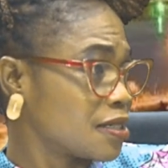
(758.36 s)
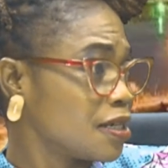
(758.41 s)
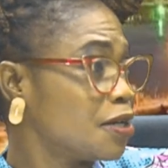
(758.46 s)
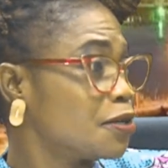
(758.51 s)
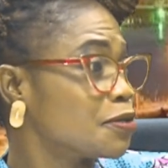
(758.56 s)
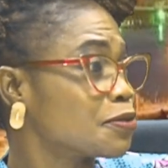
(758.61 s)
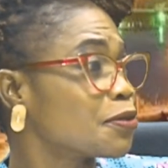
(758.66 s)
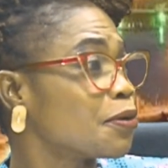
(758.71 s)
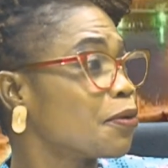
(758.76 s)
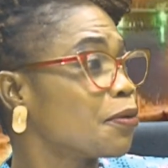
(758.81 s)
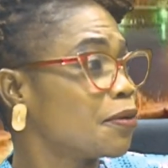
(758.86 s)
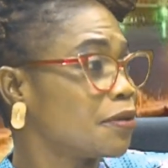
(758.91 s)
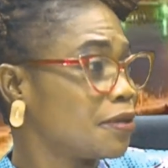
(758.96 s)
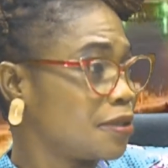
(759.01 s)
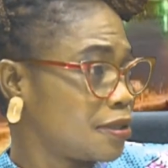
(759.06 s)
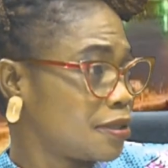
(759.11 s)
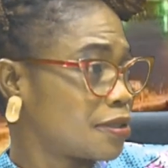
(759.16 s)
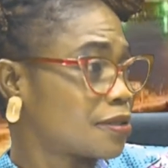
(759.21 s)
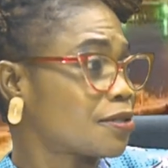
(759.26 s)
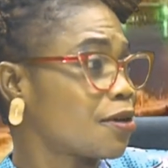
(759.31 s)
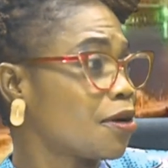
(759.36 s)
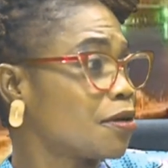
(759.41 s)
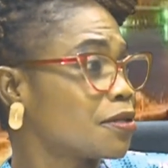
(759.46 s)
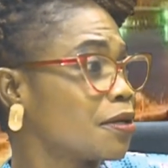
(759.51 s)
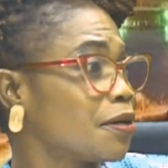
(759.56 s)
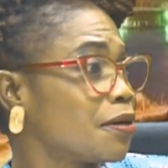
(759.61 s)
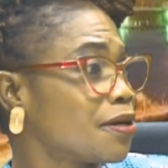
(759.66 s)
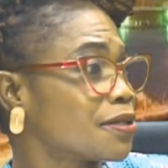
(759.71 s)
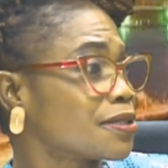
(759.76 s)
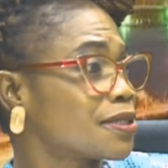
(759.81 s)
Yeah, so they
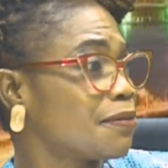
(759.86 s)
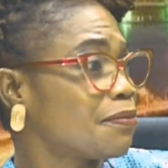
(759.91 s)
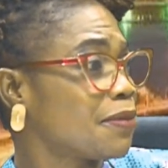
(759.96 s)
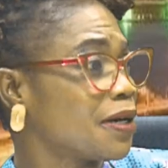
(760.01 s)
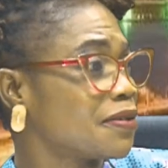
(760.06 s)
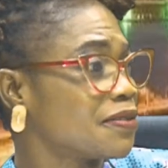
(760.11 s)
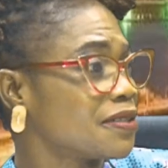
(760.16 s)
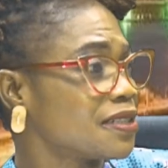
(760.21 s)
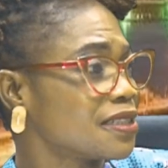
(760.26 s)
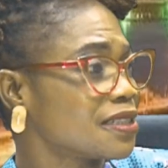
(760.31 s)
are magic